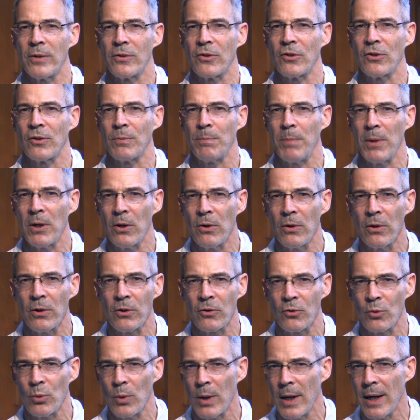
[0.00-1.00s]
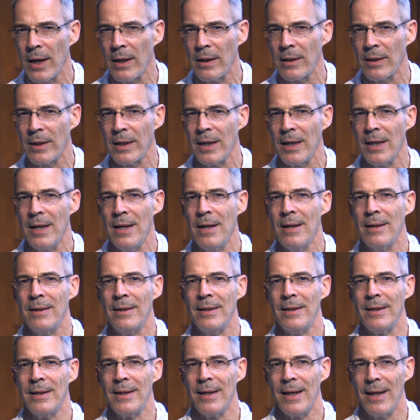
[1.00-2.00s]
spirituality
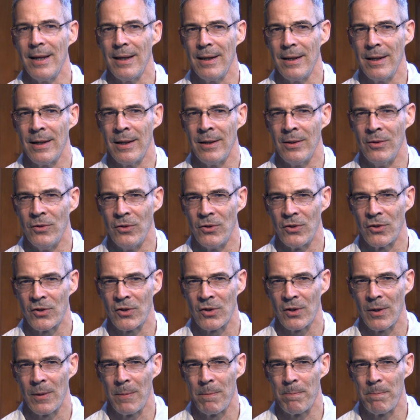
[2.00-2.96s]
is.